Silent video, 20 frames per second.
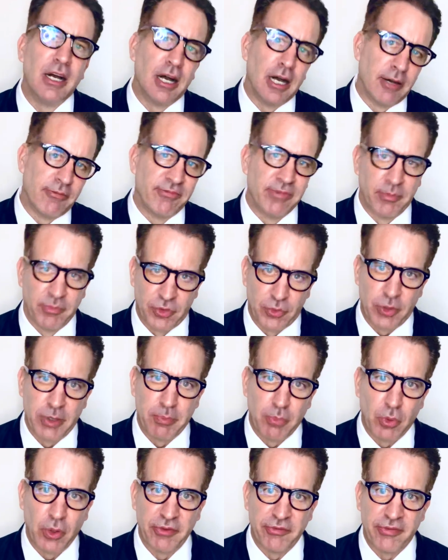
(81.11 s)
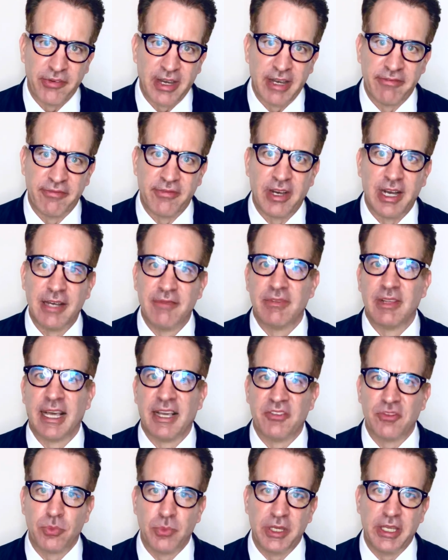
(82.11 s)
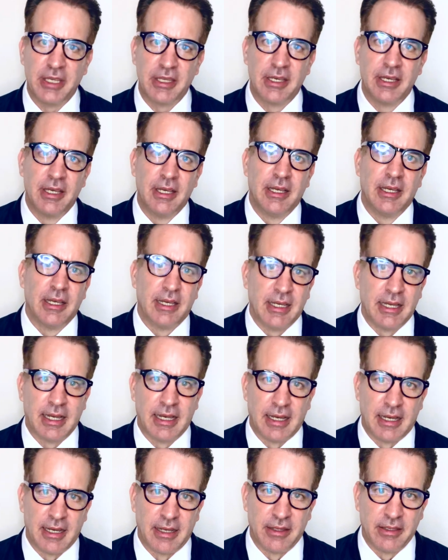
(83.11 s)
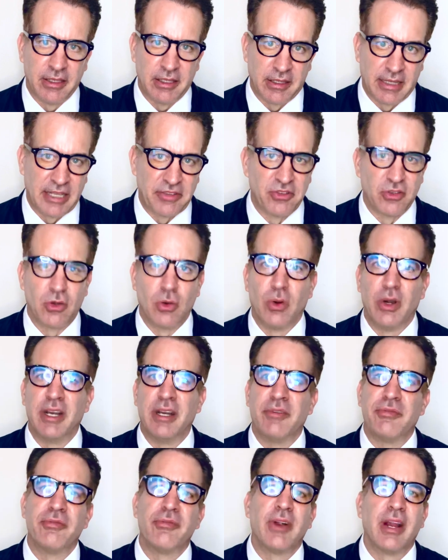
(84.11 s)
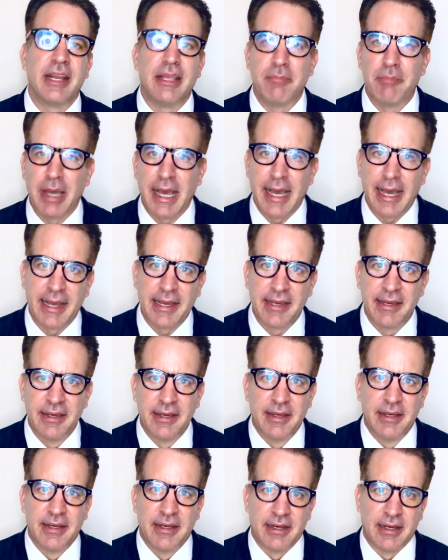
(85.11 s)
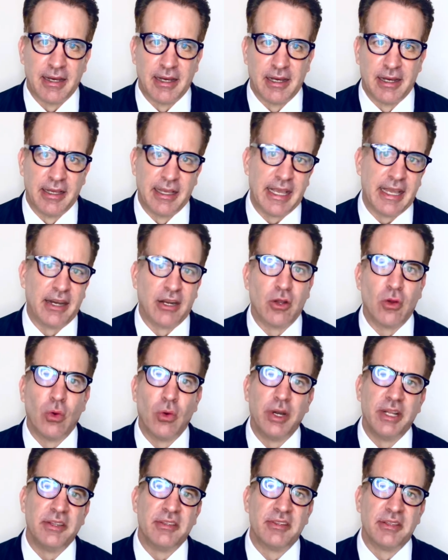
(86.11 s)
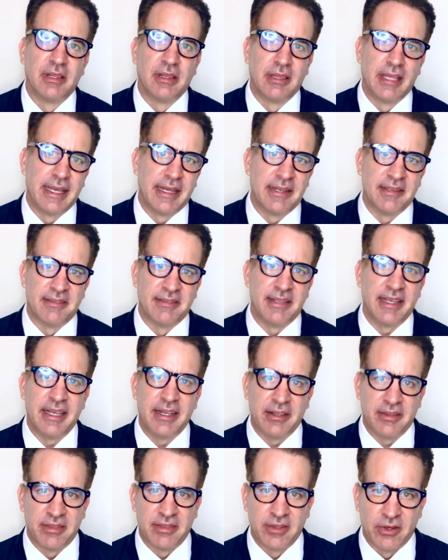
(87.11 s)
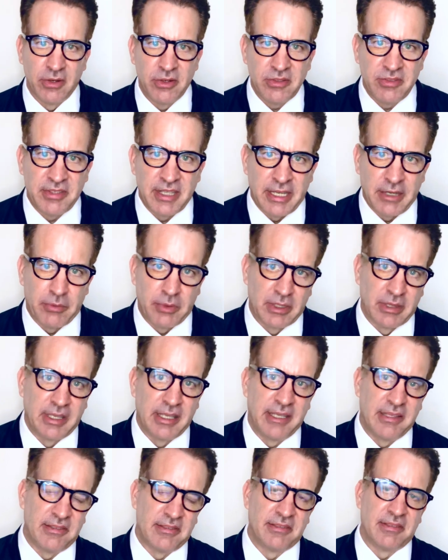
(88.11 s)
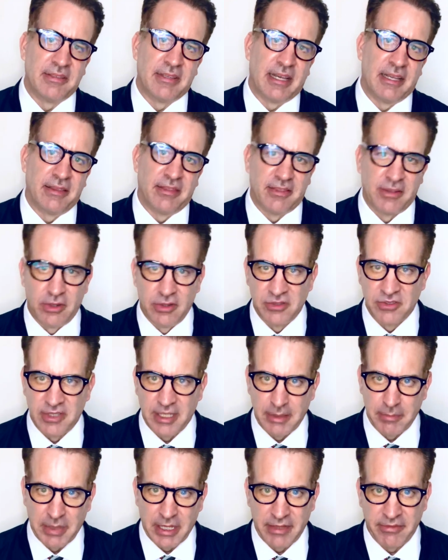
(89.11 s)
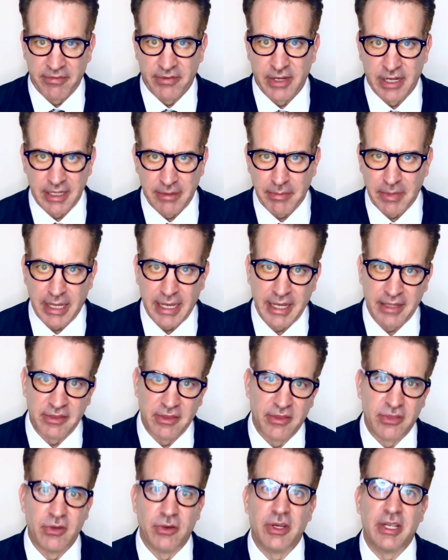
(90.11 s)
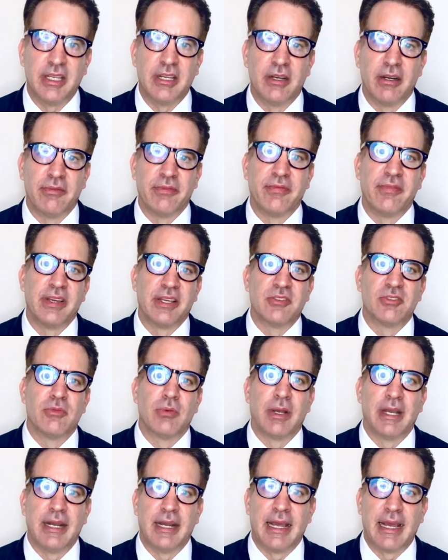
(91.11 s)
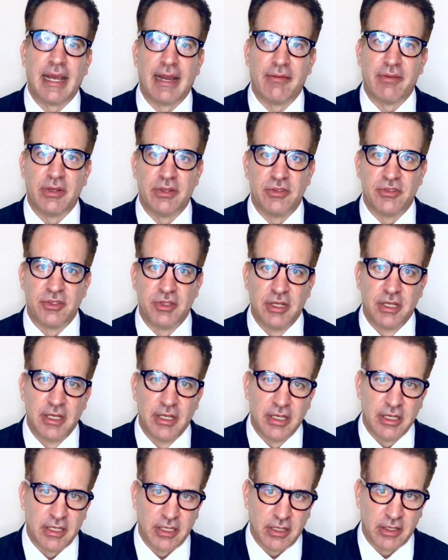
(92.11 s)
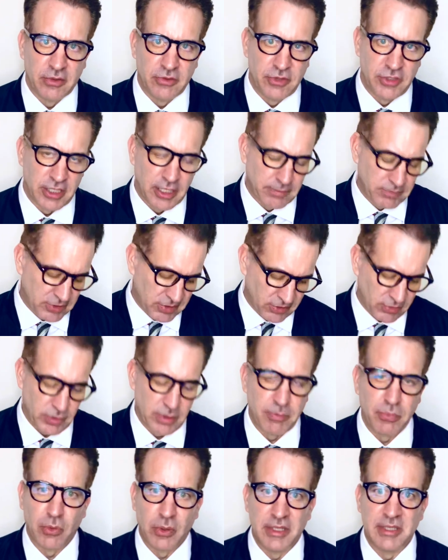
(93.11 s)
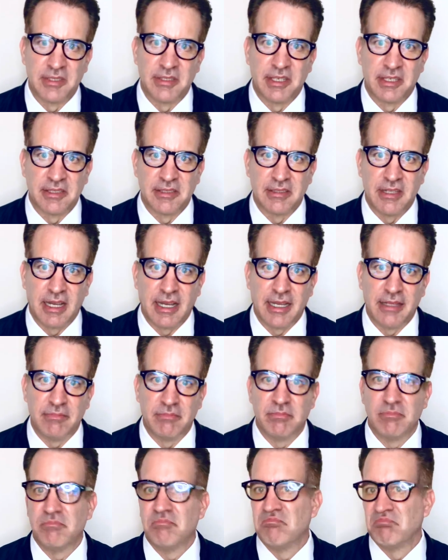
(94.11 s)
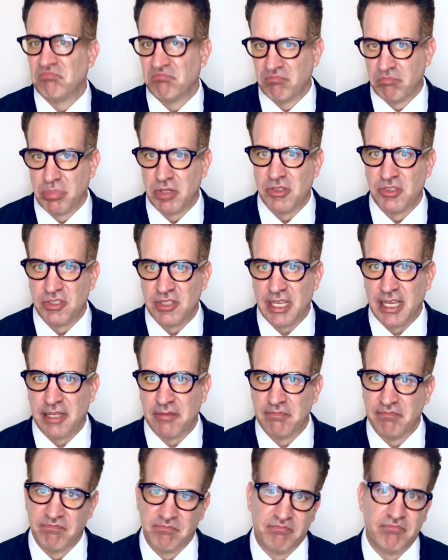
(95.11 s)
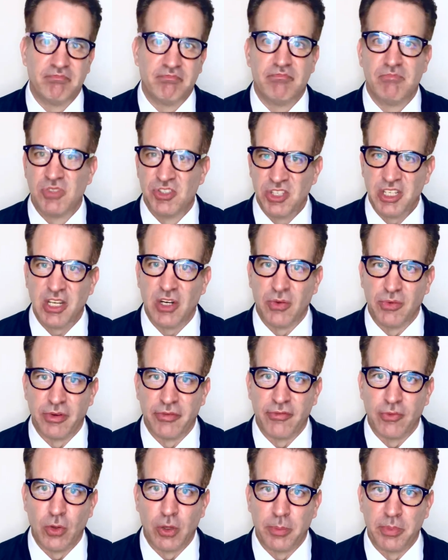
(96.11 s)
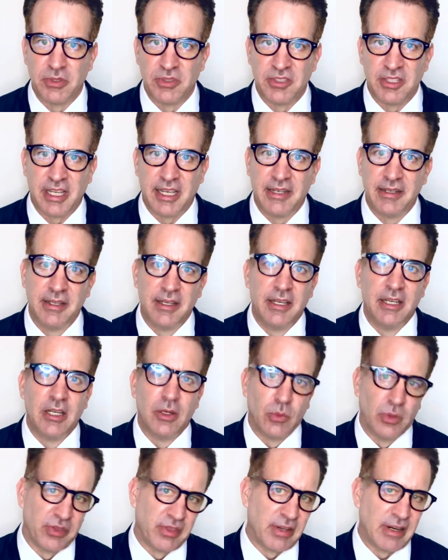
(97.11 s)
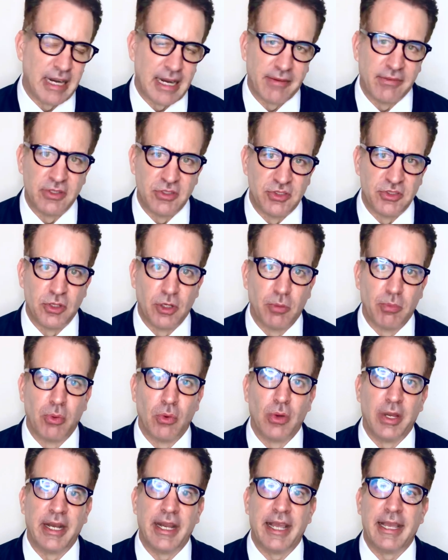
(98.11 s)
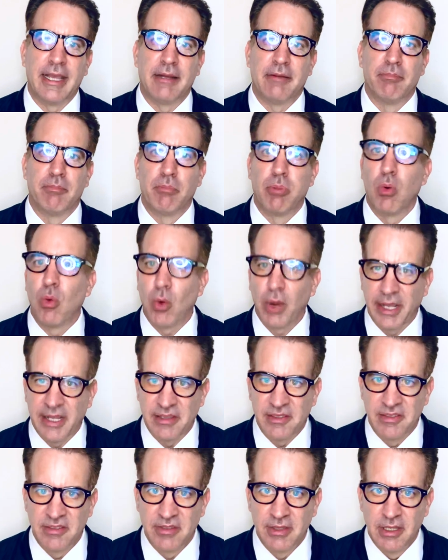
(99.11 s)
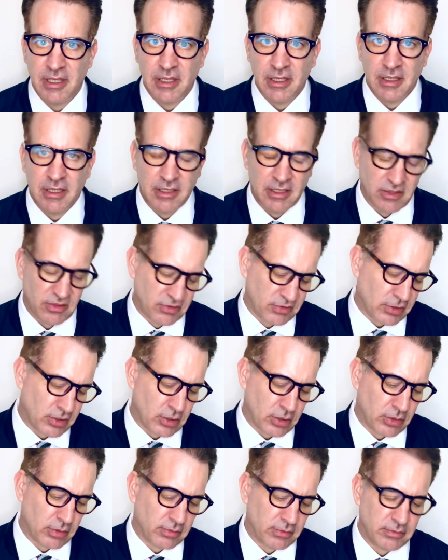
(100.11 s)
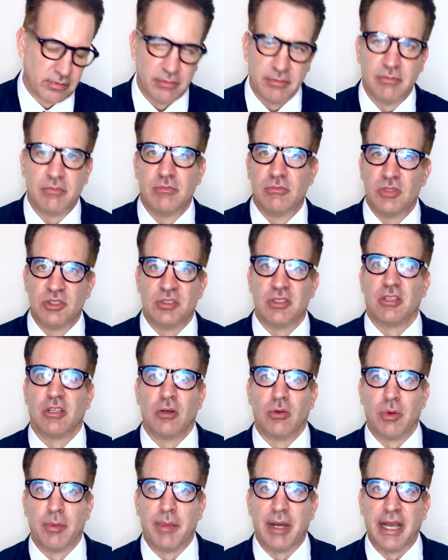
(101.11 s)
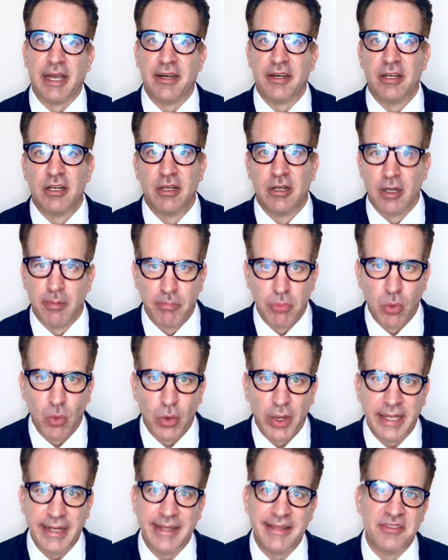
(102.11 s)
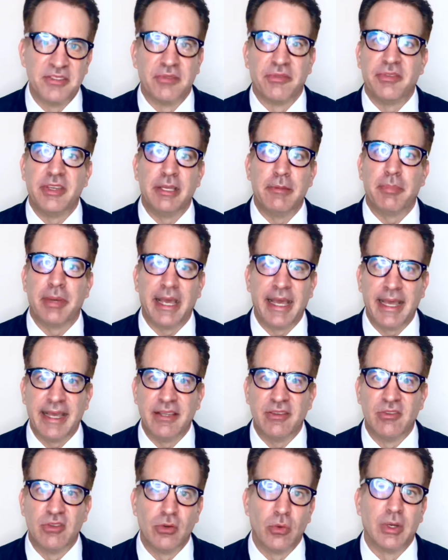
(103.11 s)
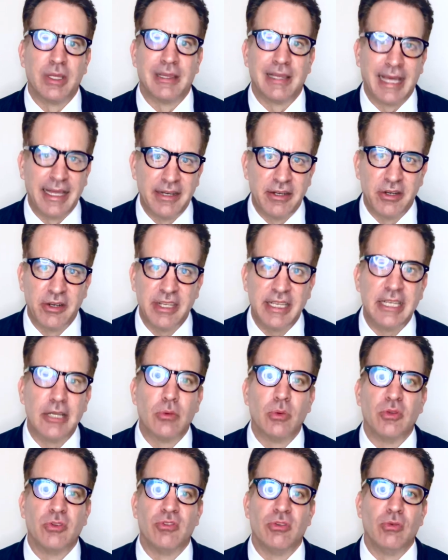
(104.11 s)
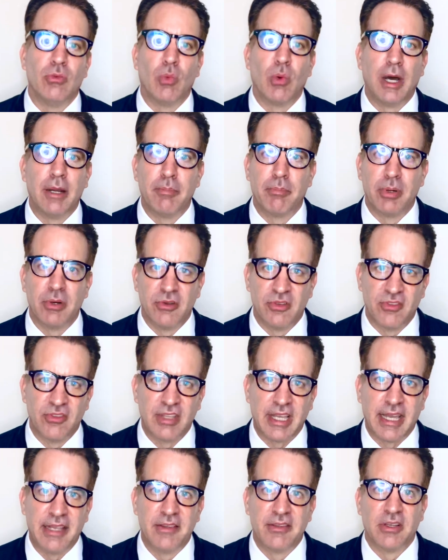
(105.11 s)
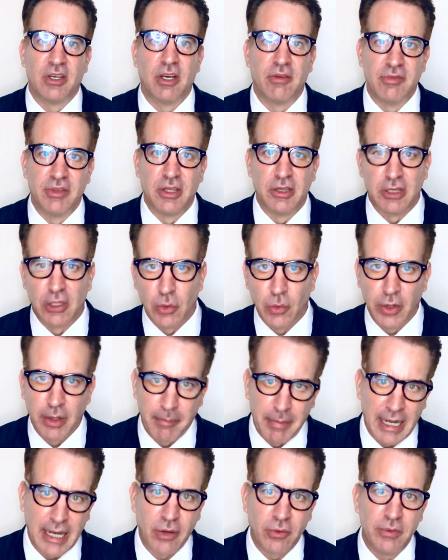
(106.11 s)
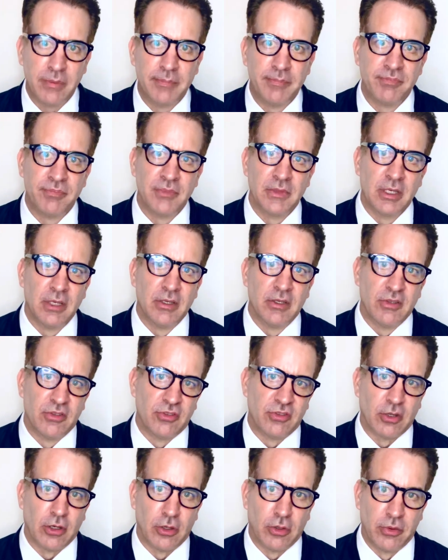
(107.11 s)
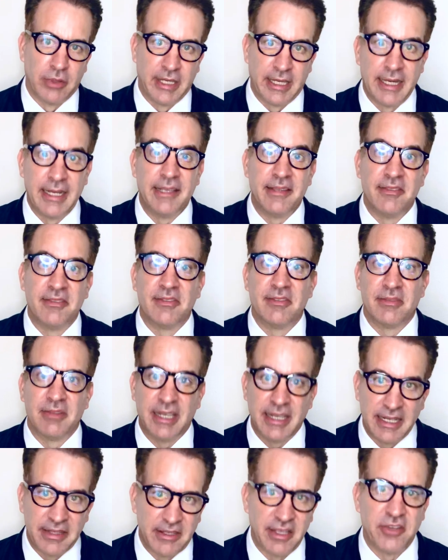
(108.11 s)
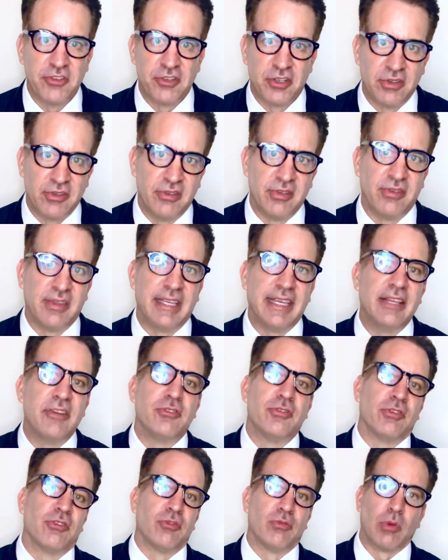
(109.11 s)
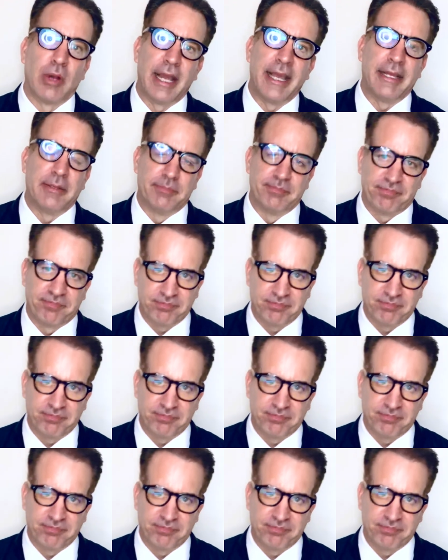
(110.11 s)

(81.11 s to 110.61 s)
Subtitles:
up from 3.55 last week. You know, that's according to Freddie Mac. And according to the latest data Thursday released on Thursday by Freddie Mac, the 30-year fixed rate average, you know, jumped to 3.69%, seen over 4% with an average 0.8 points. So just a little reminder, a point is a fee paid to a lender equal to 1% of the loan amount. So it is in addition to the interest rate.